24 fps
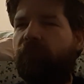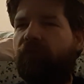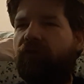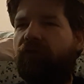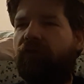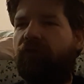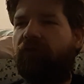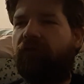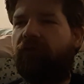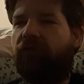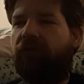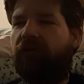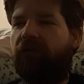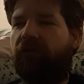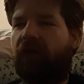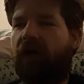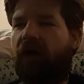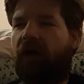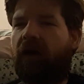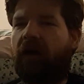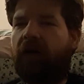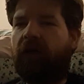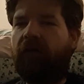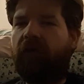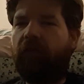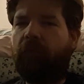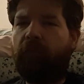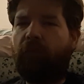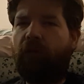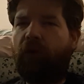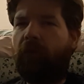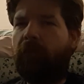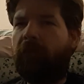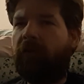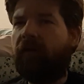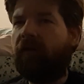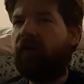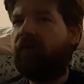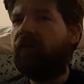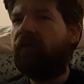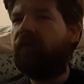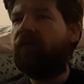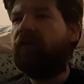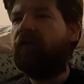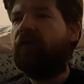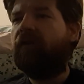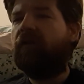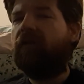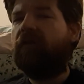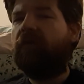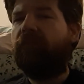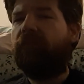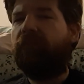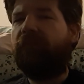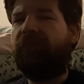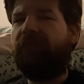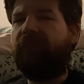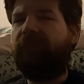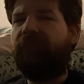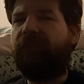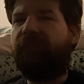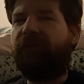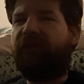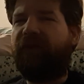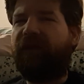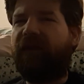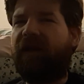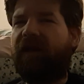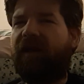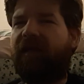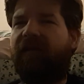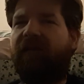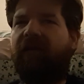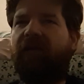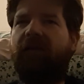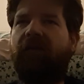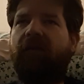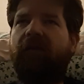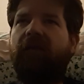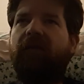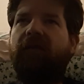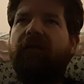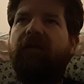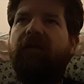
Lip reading: Just honest moments, but they kind of didn't.